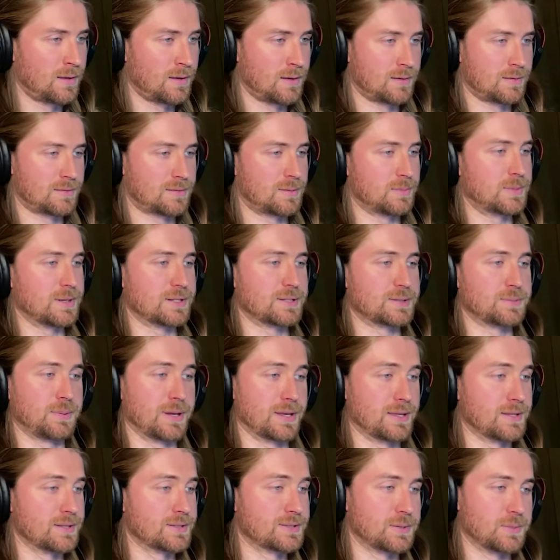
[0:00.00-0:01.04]
Somebody
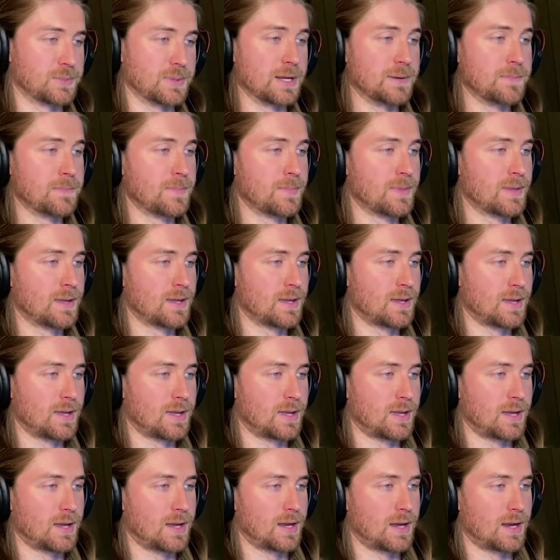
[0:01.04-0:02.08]
explain this to me.
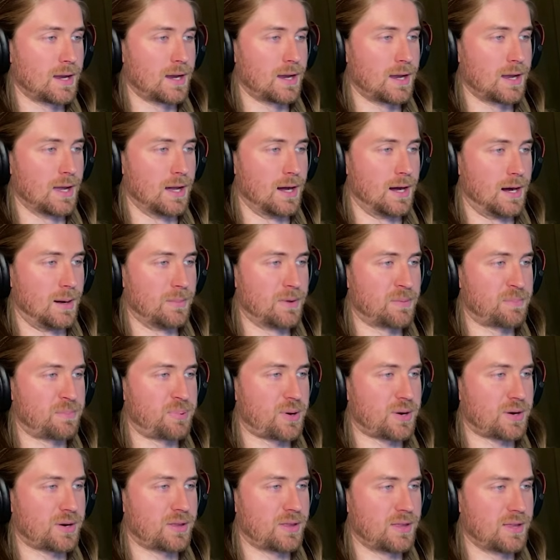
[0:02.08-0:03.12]
I'm in a
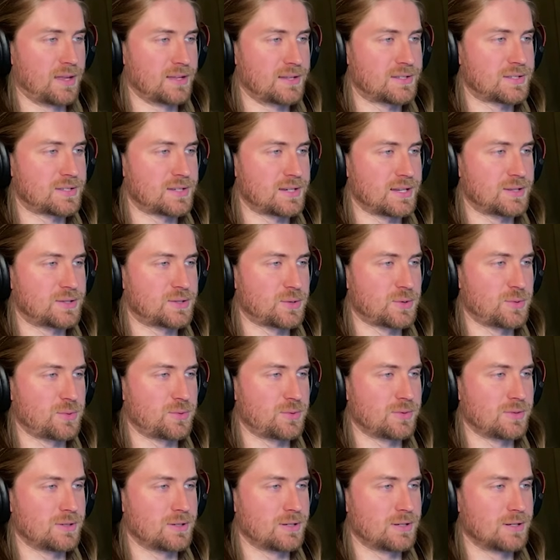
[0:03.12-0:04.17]
part of the... So,
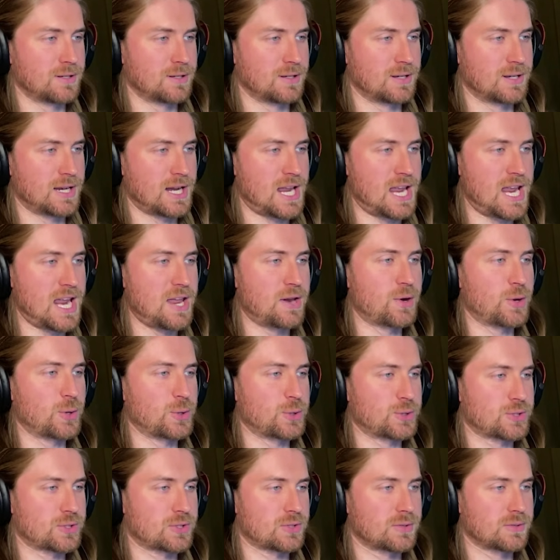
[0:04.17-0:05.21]

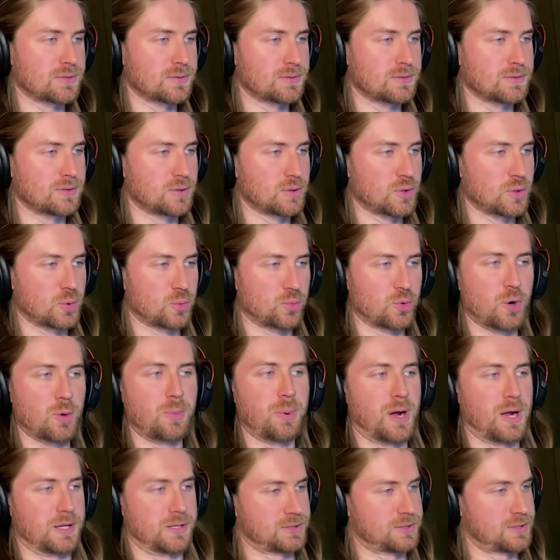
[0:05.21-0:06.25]
heaters,
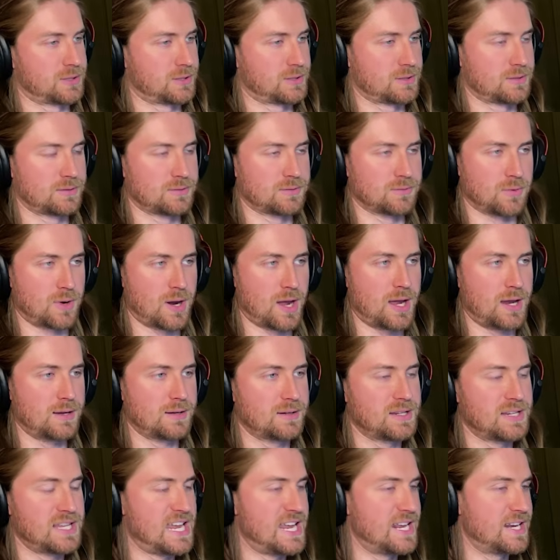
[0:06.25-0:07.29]
robust, right?
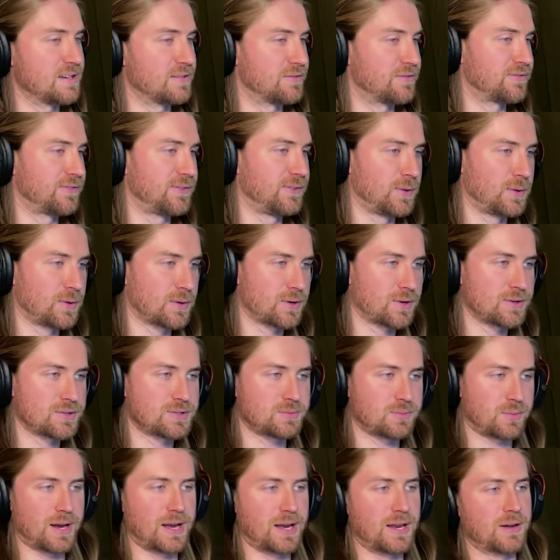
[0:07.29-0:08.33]
Heated
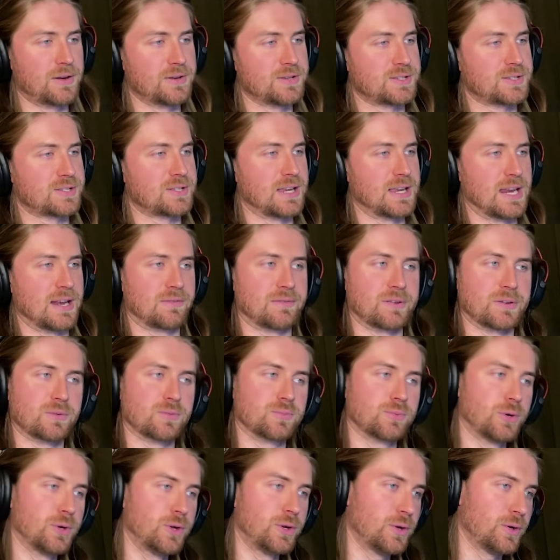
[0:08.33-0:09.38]
floors, radiators in every
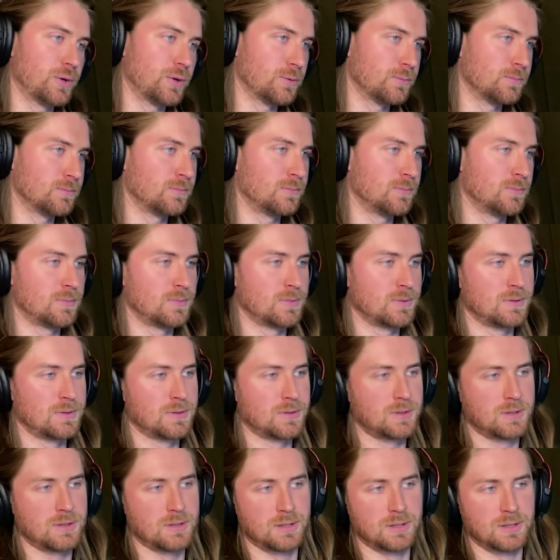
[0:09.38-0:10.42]
room.
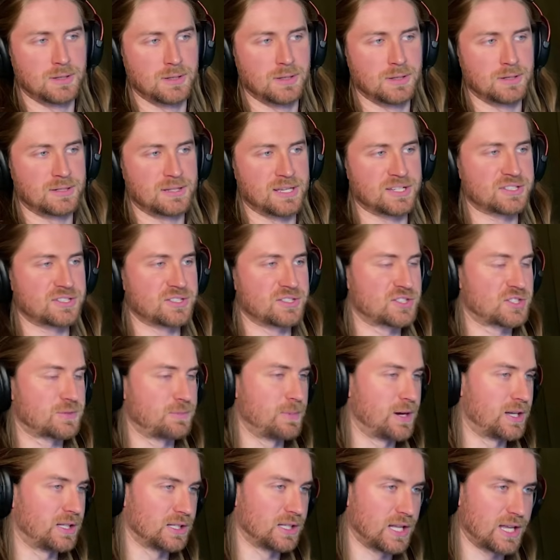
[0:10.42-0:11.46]
Doesn't
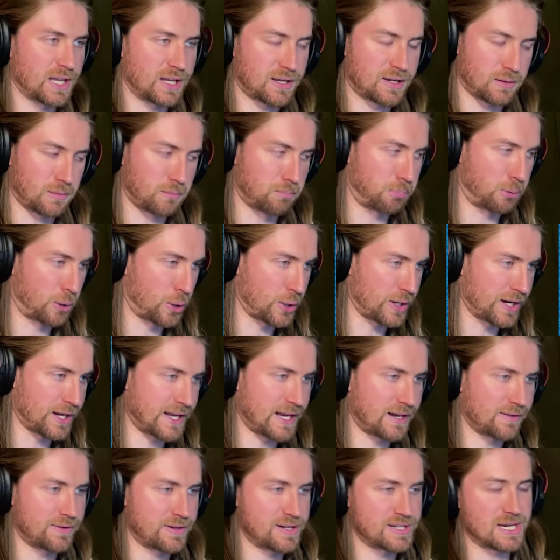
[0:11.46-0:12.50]
smell like
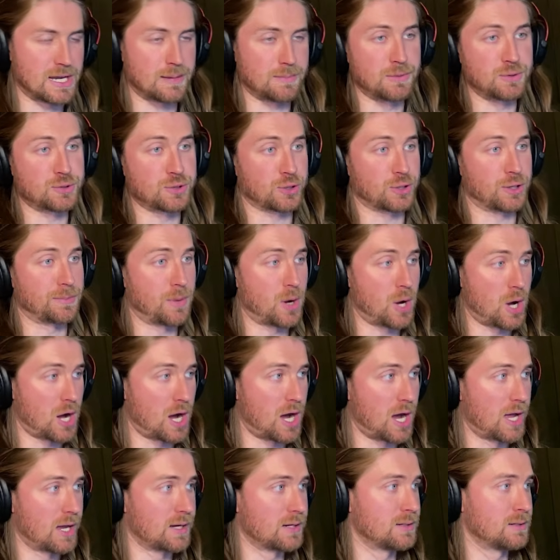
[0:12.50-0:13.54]
burning every time you turn them
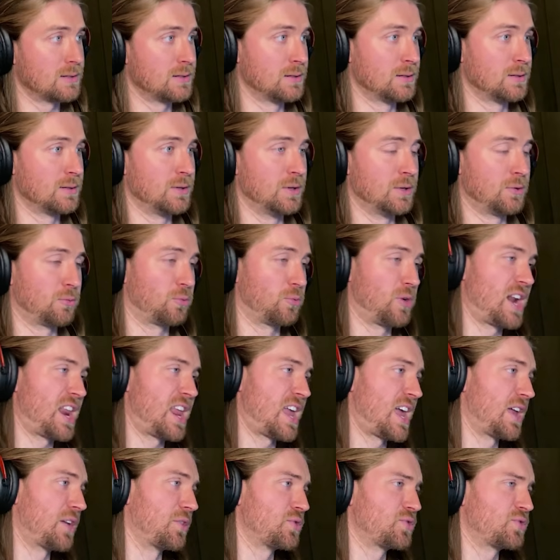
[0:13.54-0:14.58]
on.
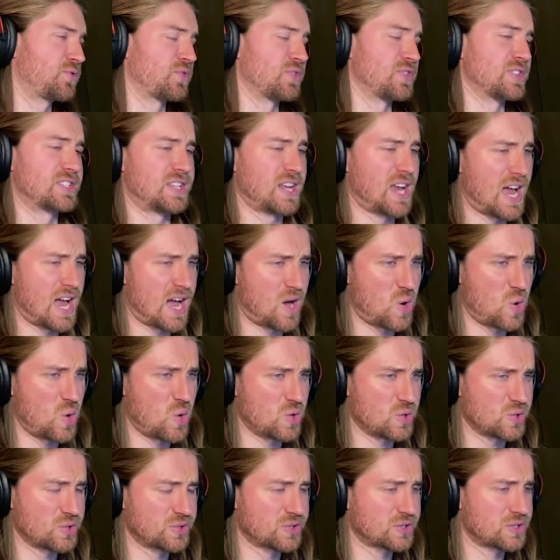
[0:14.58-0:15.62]
Radiators for the
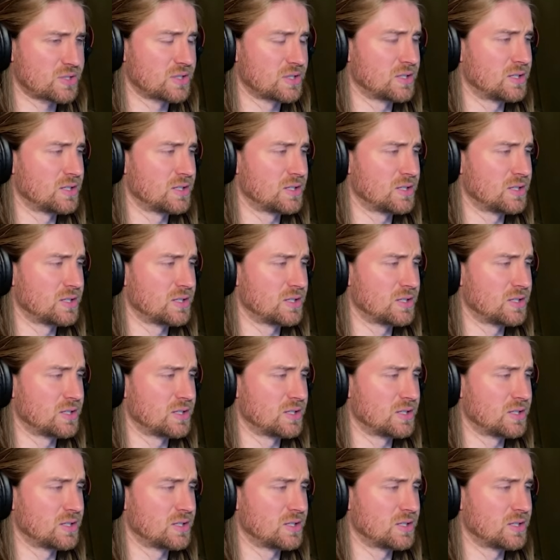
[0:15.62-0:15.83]
towels.